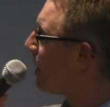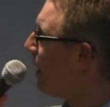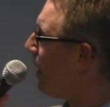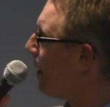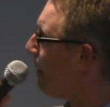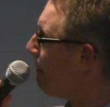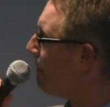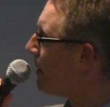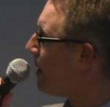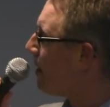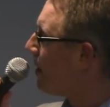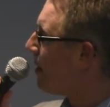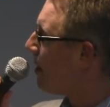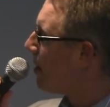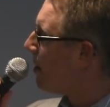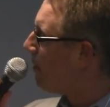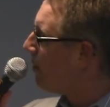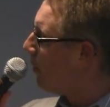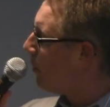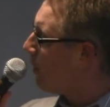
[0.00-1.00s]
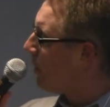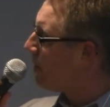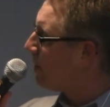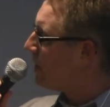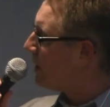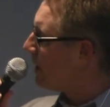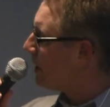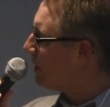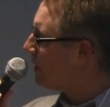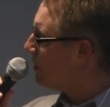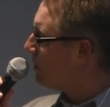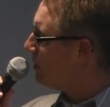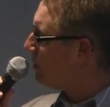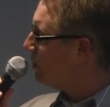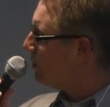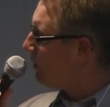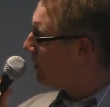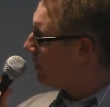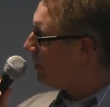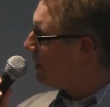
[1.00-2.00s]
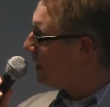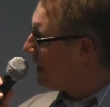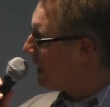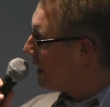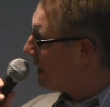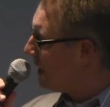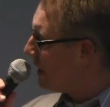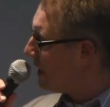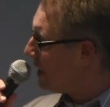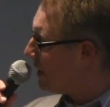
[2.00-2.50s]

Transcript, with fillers: Um, but one thing that you will need